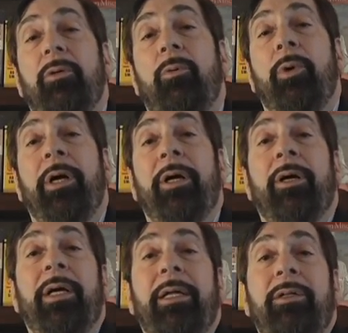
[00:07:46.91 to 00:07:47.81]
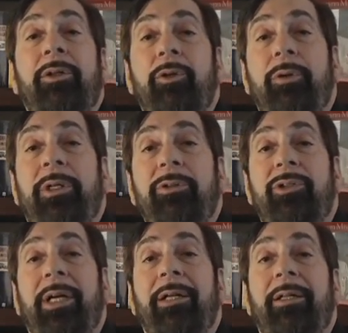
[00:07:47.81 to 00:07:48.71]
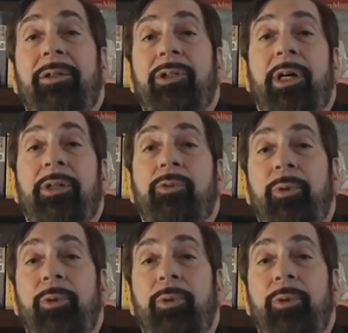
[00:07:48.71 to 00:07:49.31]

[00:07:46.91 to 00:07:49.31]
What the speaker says: wherein you can say to the judge,